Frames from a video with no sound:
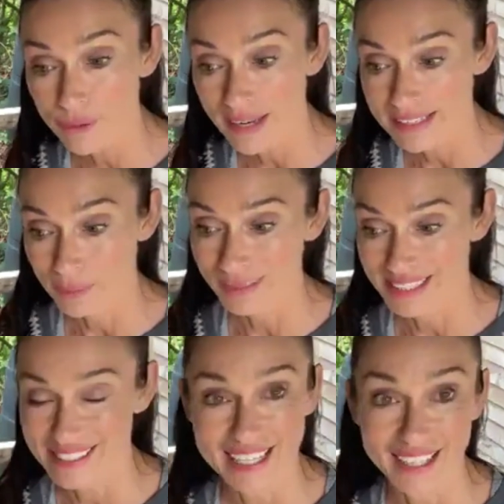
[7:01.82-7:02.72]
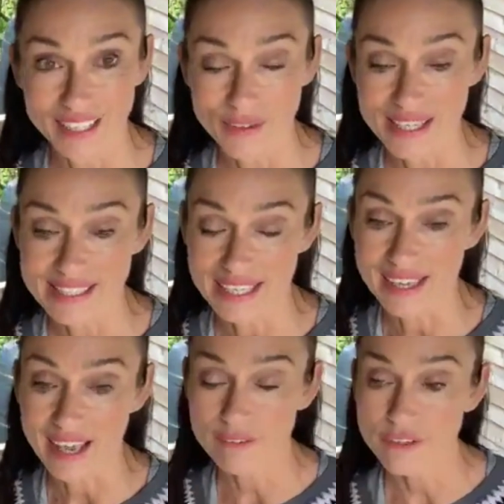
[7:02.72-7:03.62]
fluoride I wanted to tell you is,
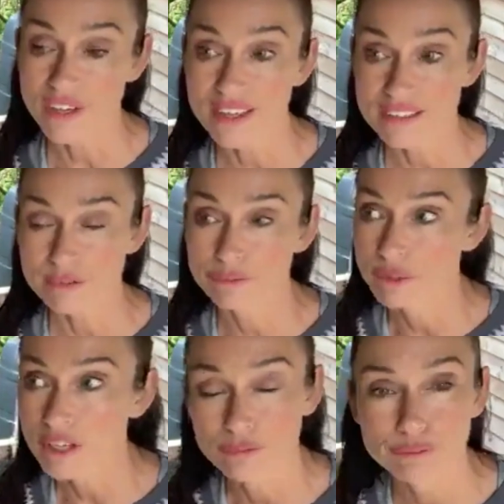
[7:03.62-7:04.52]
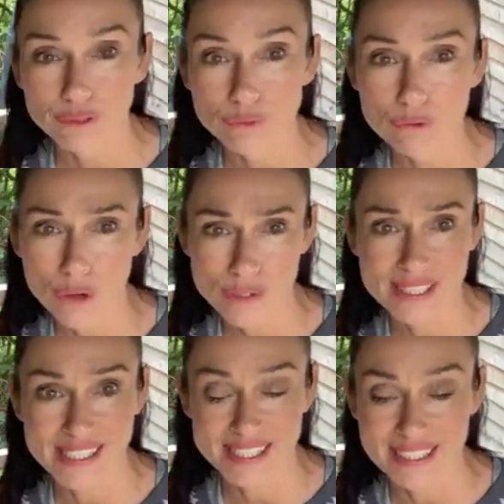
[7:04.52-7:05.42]
have you heard of
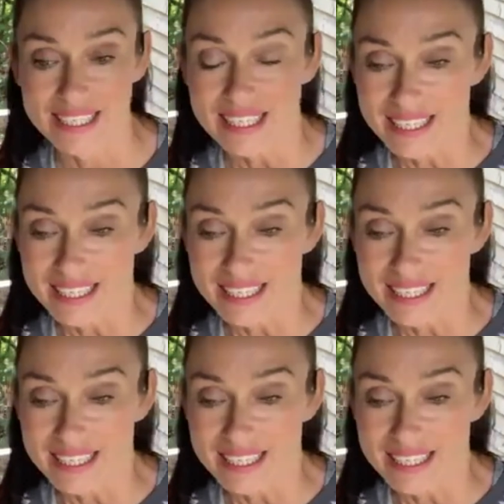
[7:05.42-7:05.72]
fluorosis?